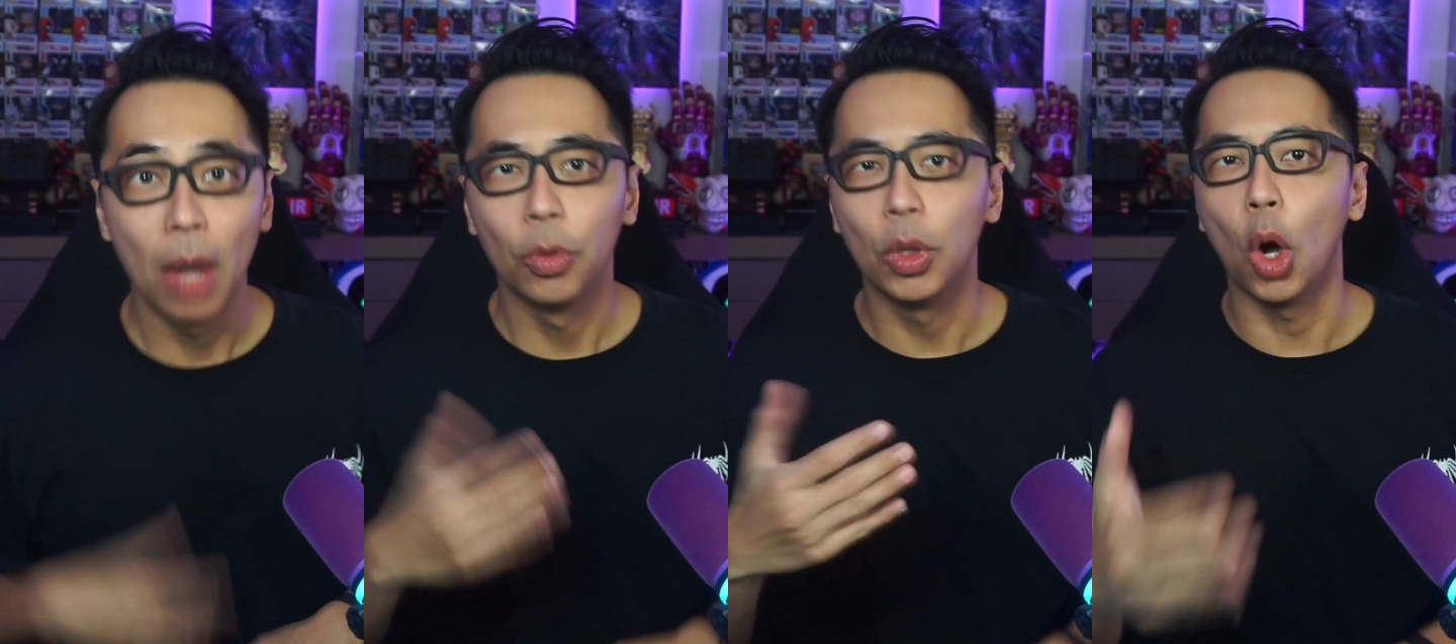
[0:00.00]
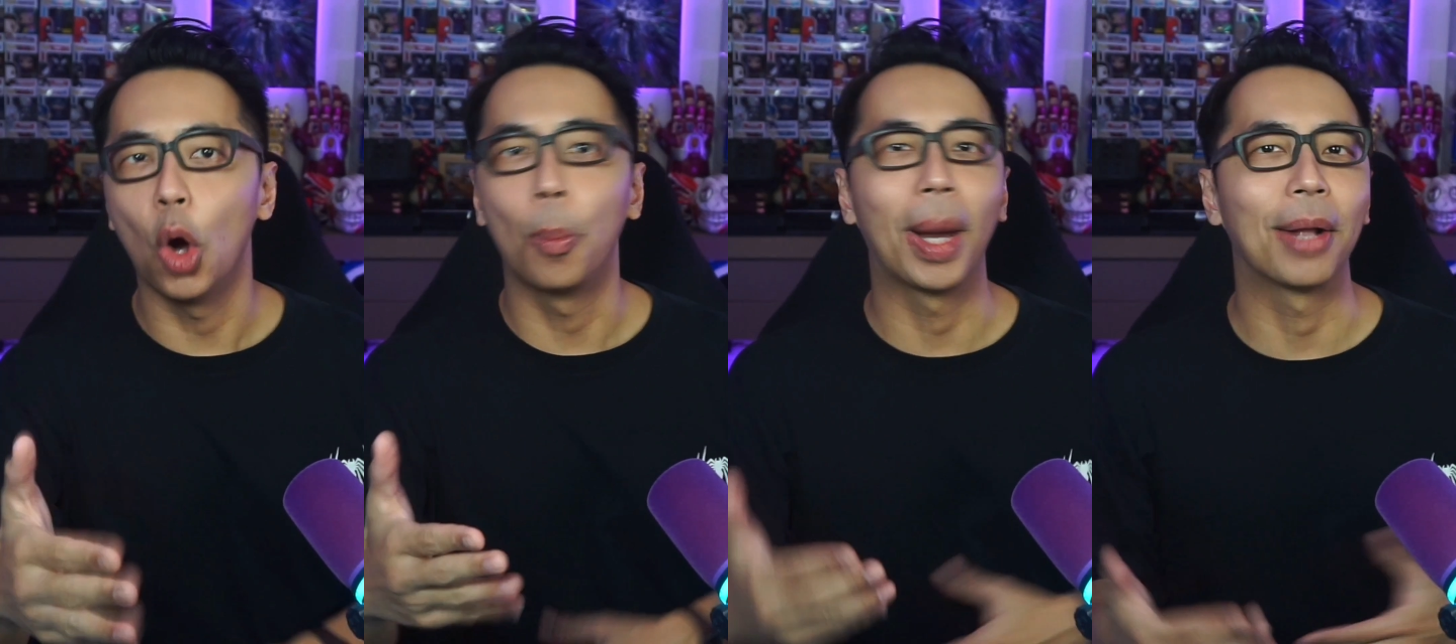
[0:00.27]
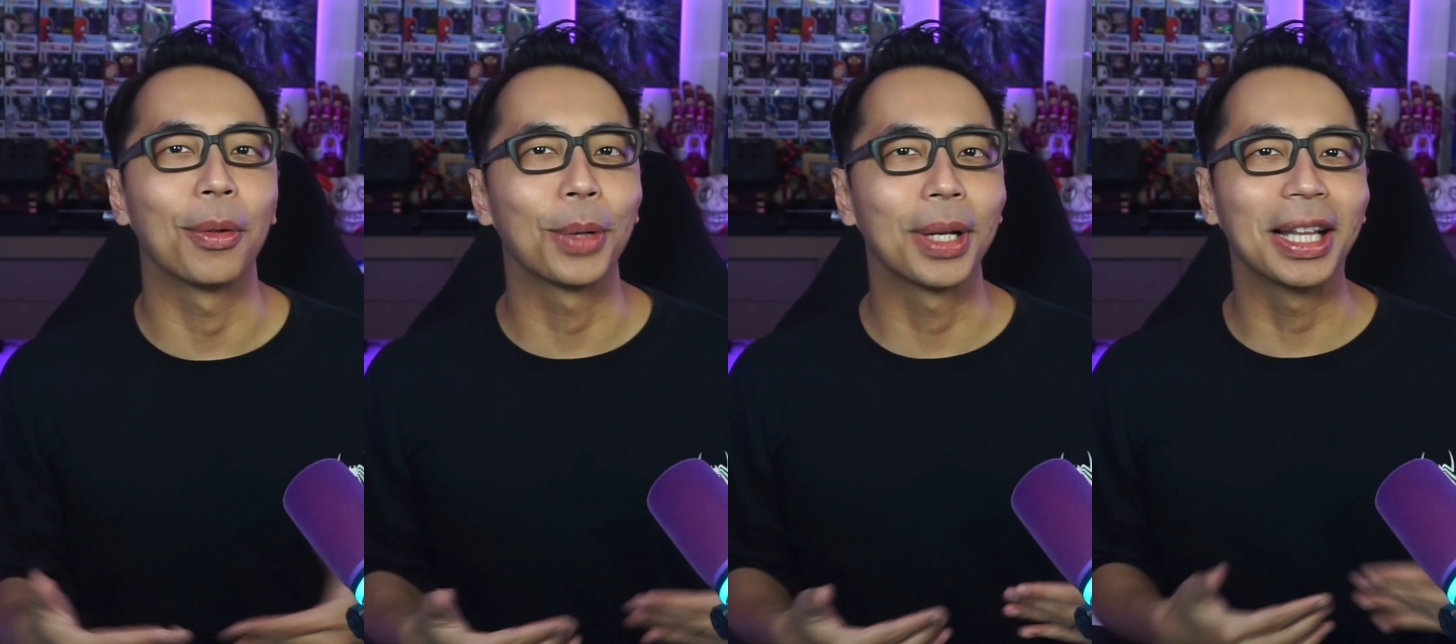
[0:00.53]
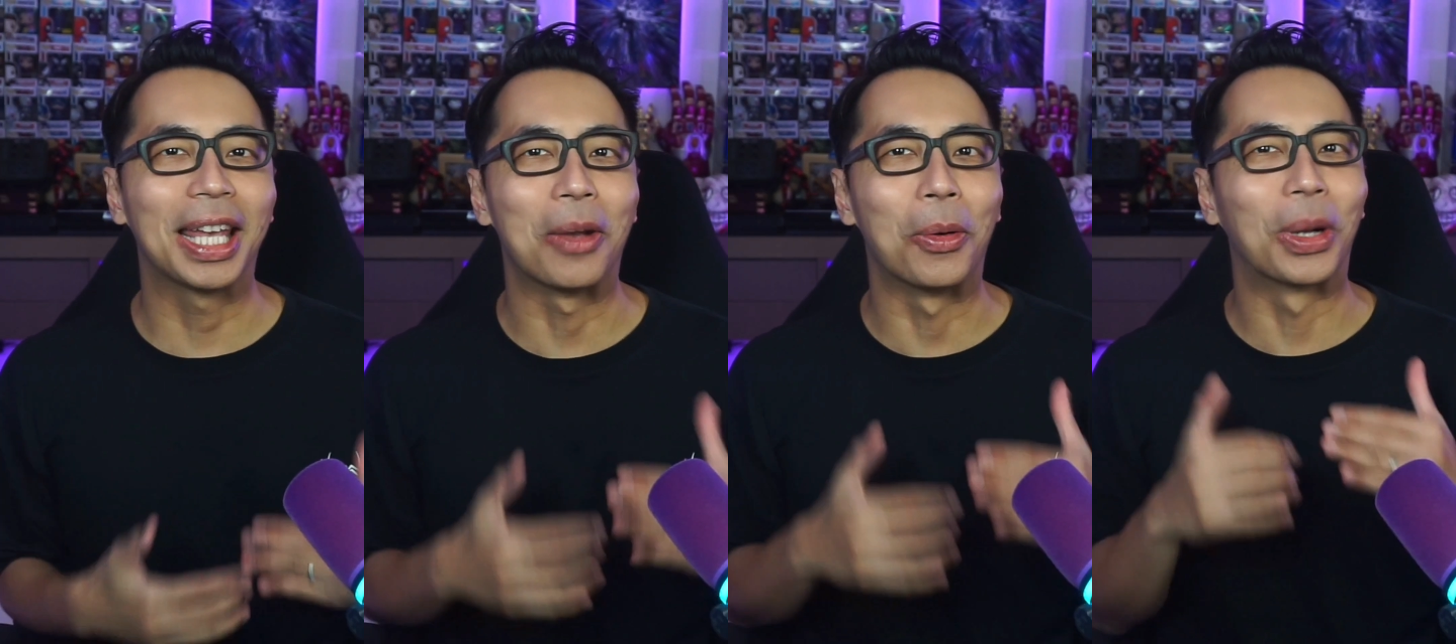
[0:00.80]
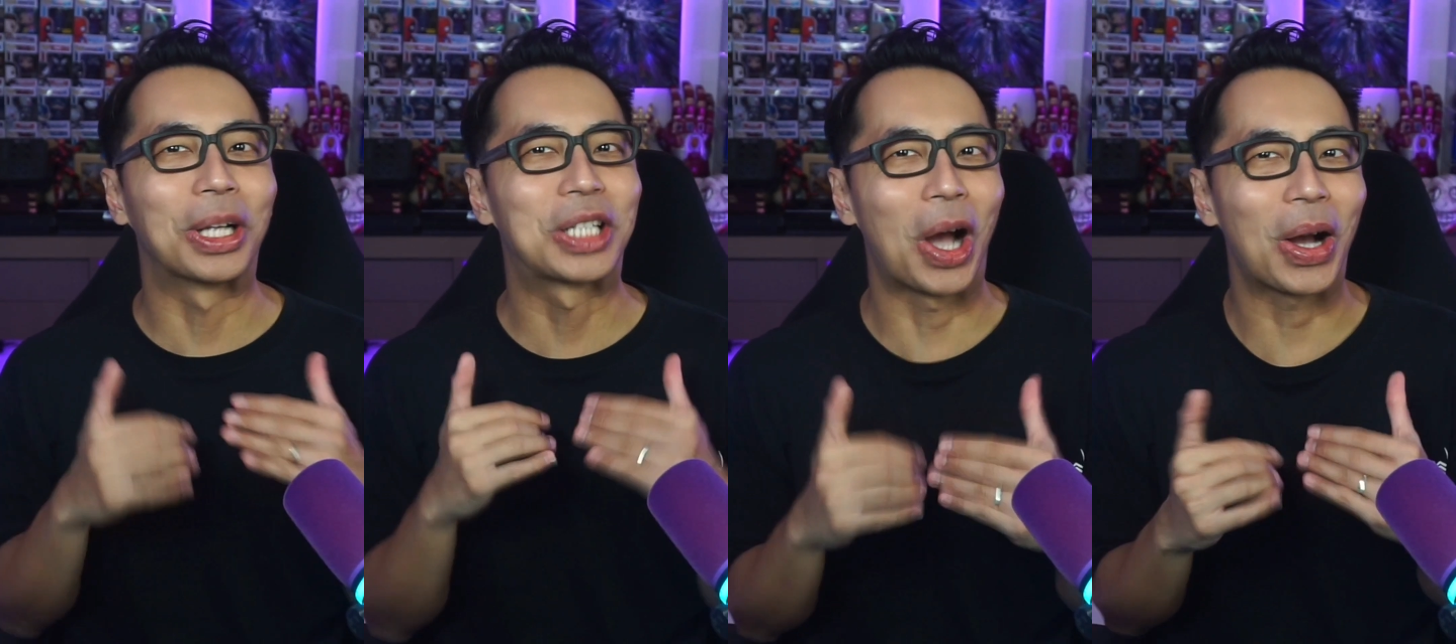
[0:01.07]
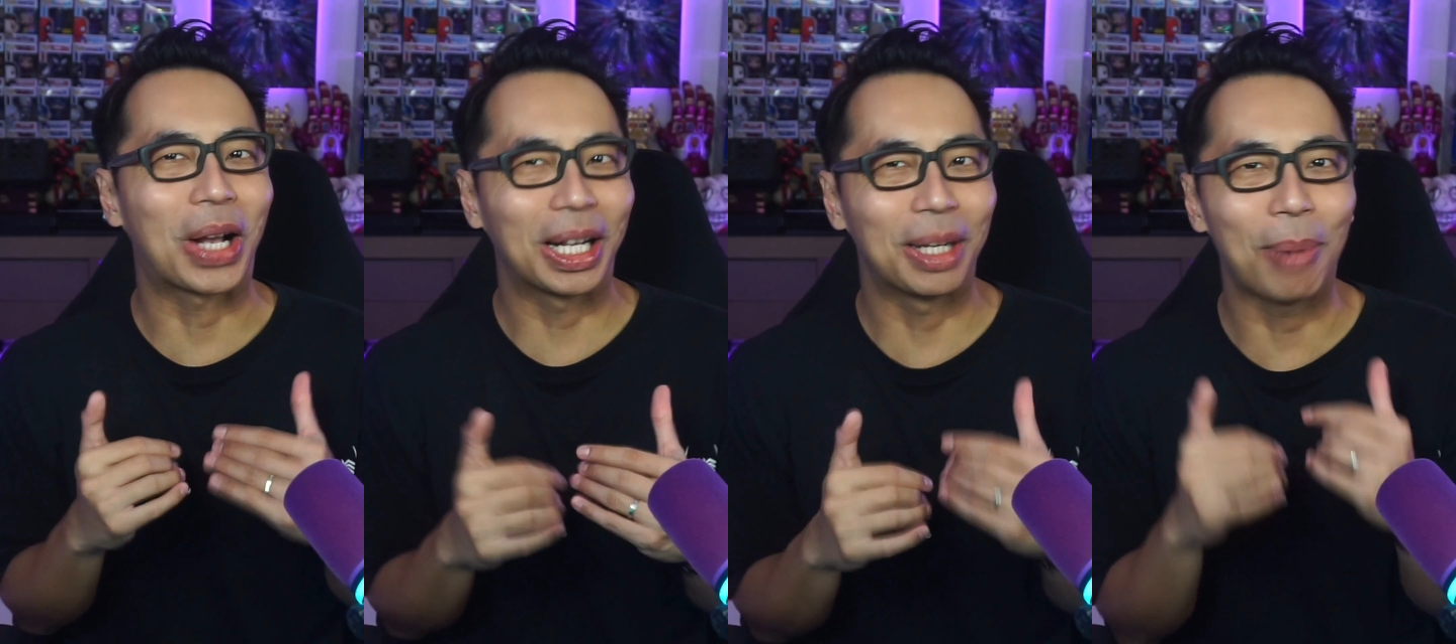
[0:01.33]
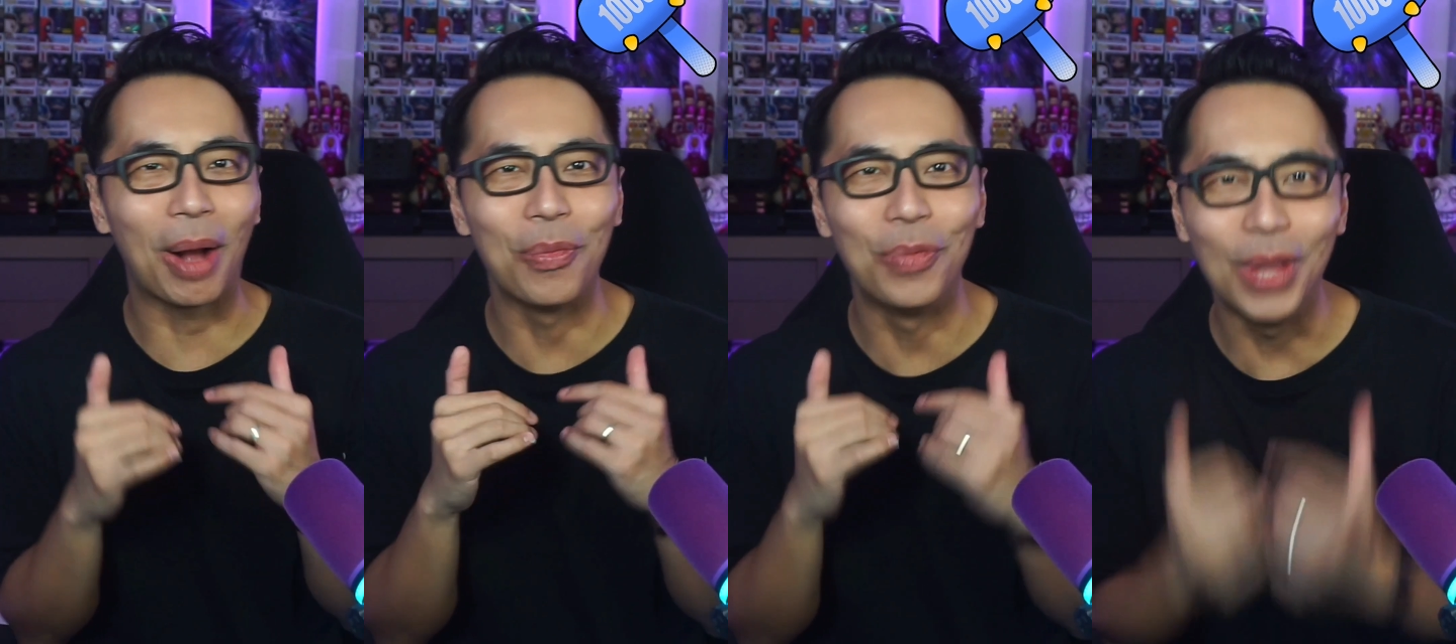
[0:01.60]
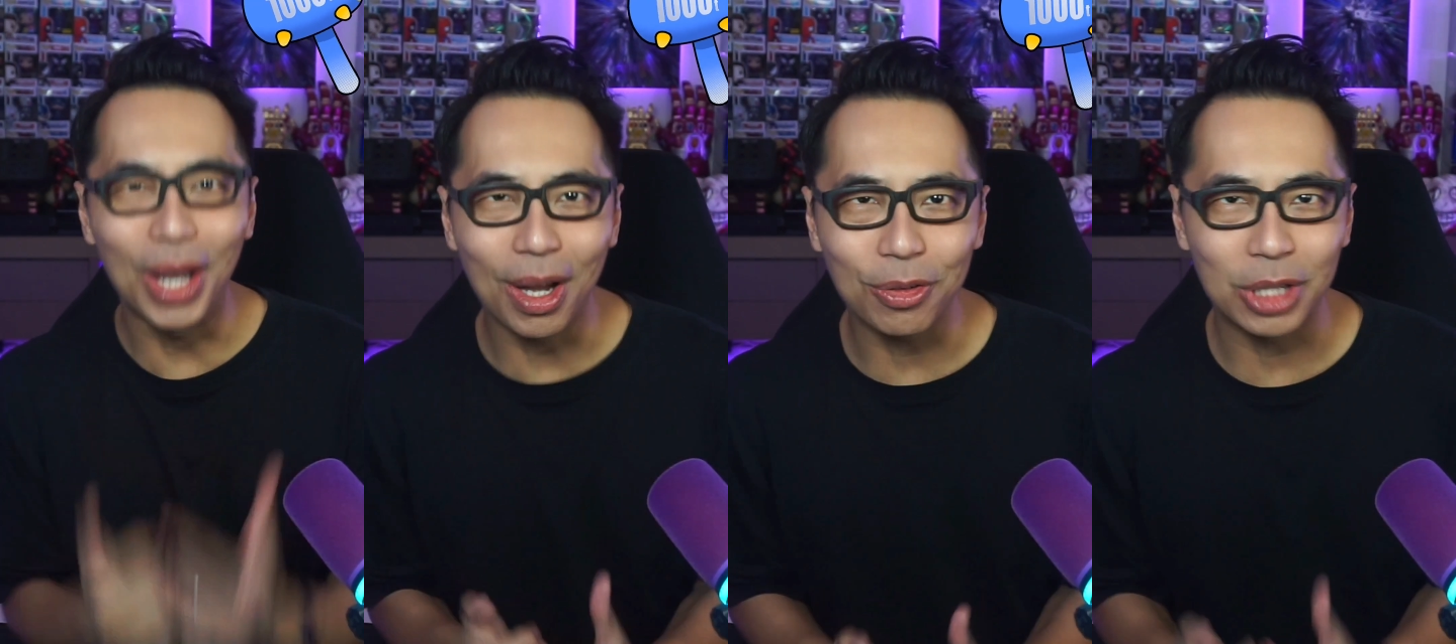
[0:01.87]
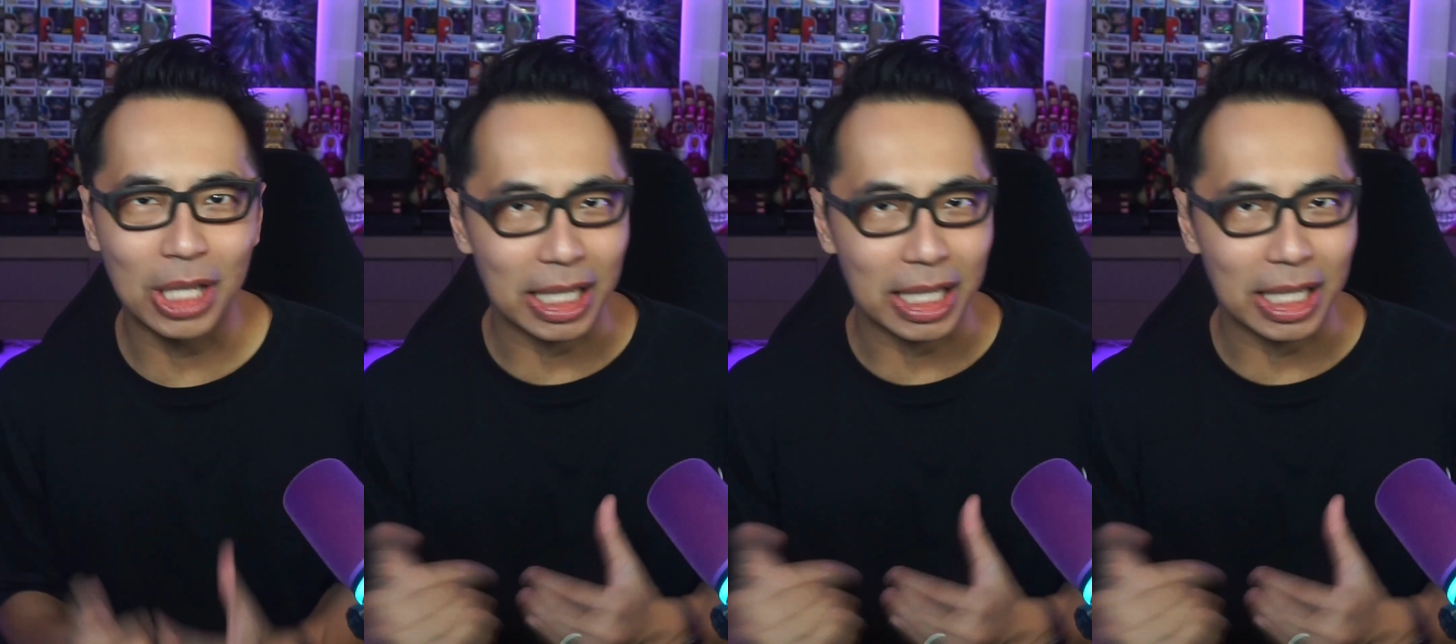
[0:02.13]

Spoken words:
No, but really, we're talking about nerfs